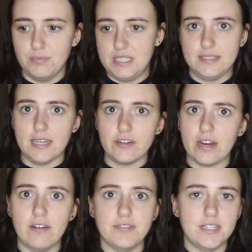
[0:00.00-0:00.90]
designer
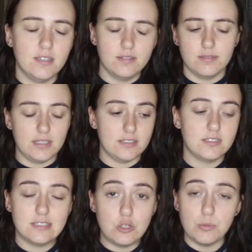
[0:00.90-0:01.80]
outfit. That's
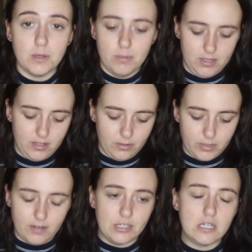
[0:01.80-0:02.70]
stupid, but, you know,
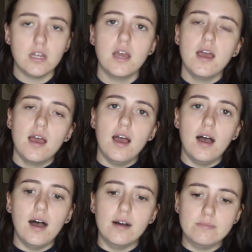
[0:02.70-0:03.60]
whatever.
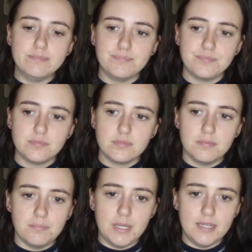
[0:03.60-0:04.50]

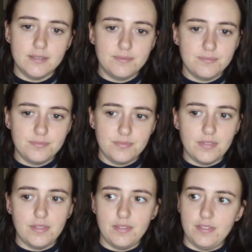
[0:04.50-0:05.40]
But
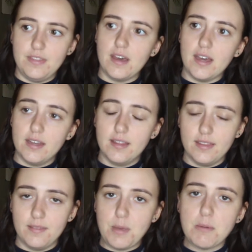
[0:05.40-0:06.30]
that
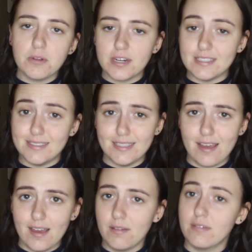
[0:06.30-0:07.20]
people are going to see
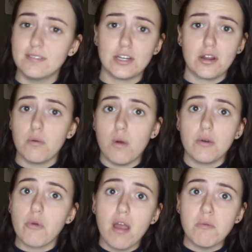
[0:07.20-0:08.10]
that, they're going to
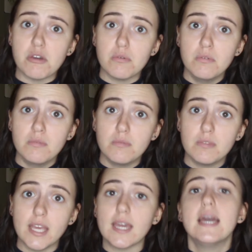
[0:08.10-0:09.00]
want to rob you.
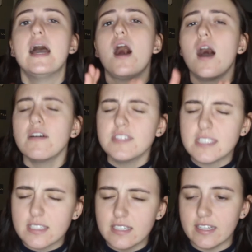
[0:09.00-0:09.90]
Like,
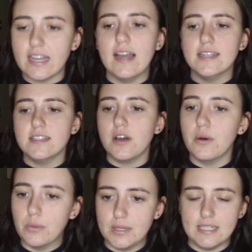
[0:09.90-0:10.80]
obviously, like, I
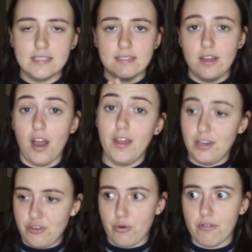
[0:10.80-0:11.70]
know it is
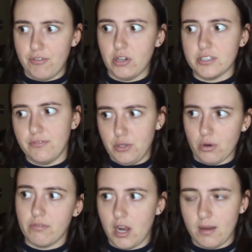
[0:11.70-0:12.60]
not your fault if
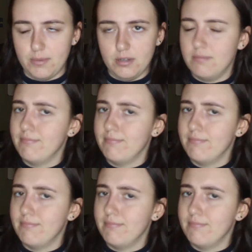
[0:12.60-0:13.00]
you are robbed,